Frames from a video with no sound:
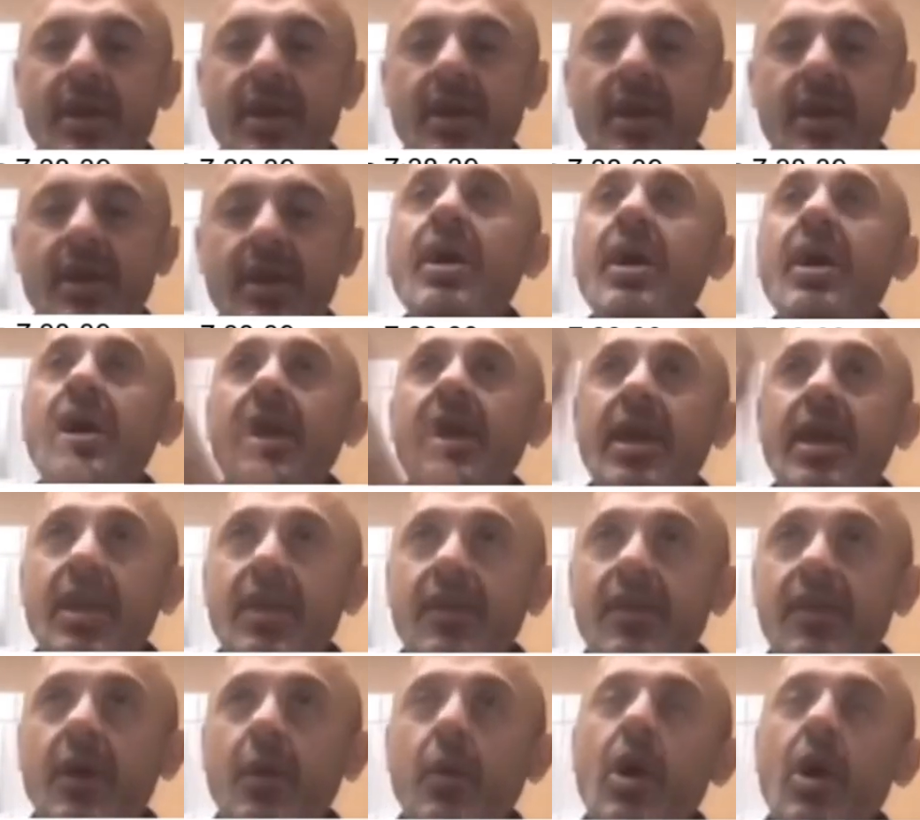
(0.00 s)
say? He
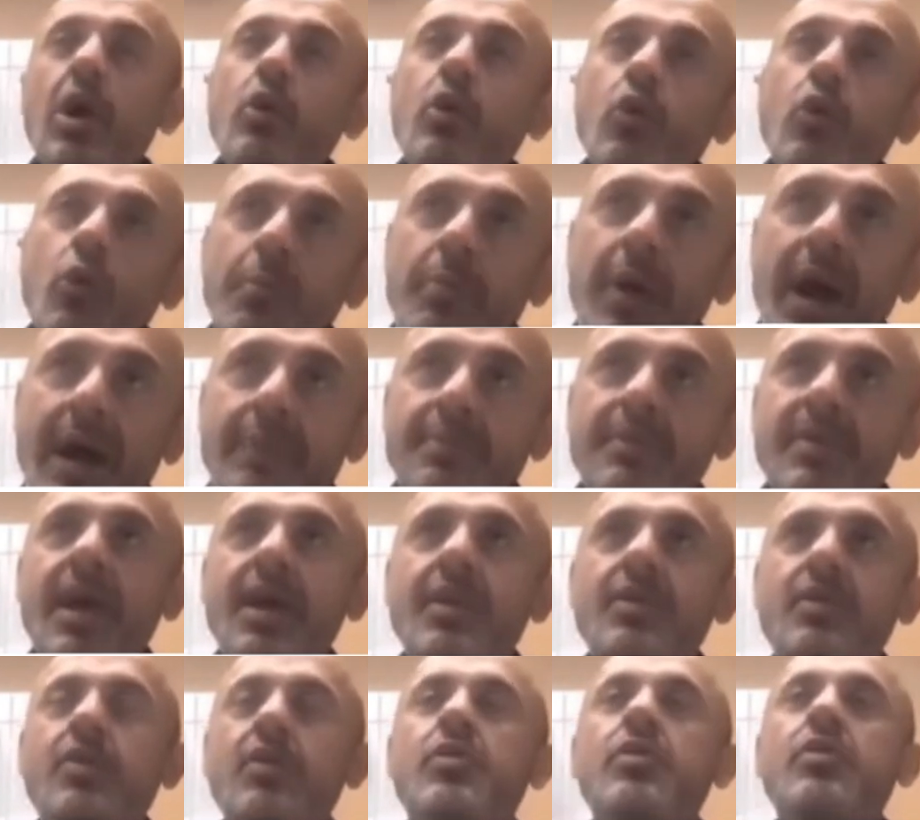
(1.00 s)
is the one who
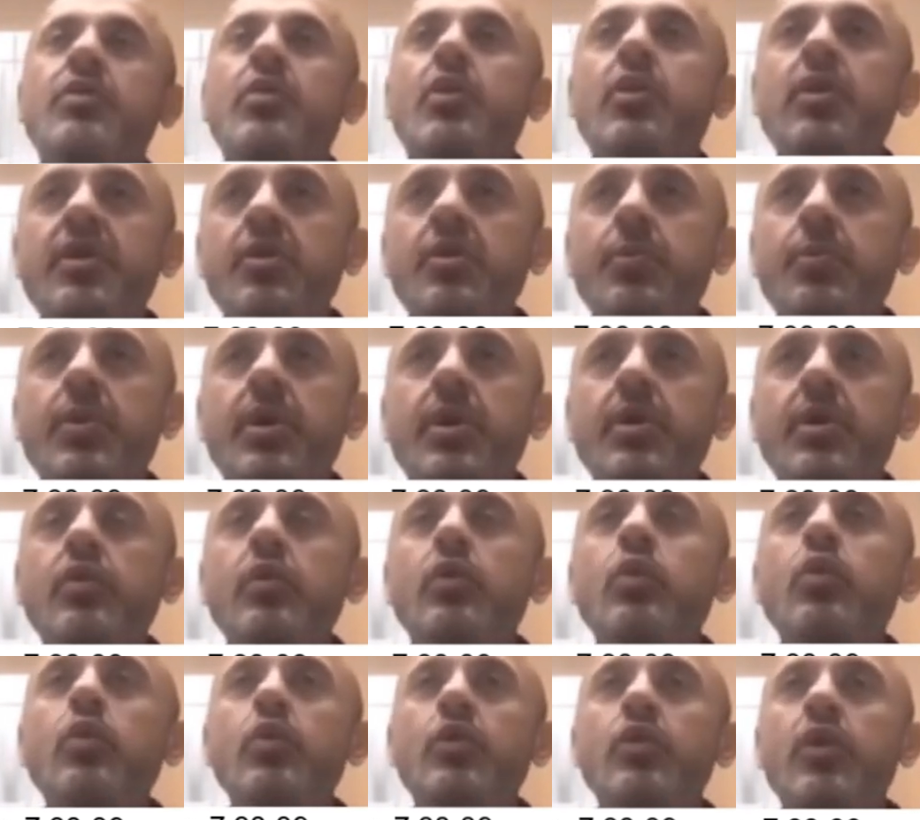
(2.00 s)
baptizes in the Holy Spirit.
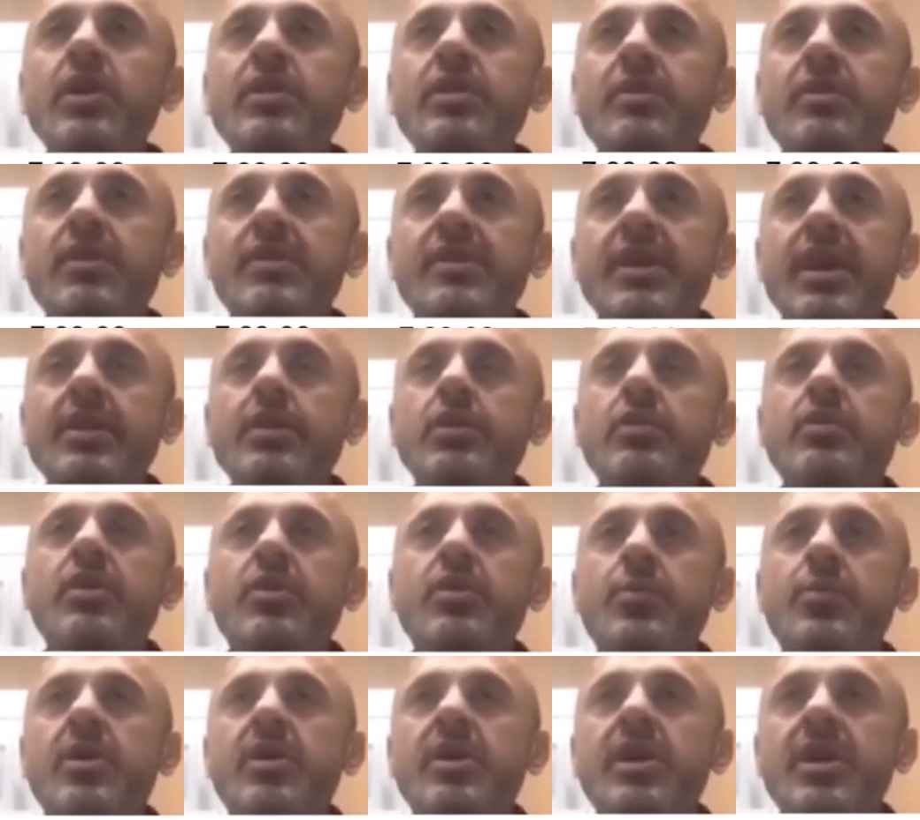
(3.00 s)
So who's going to send you the
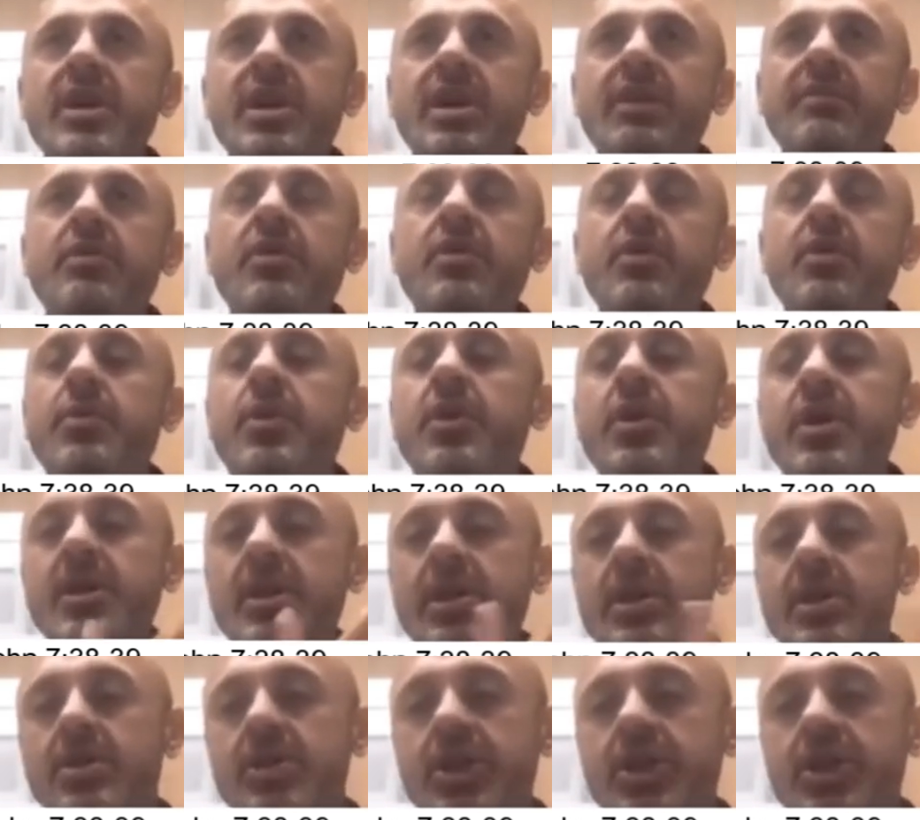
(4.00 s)
Spirit and give you the Spirit?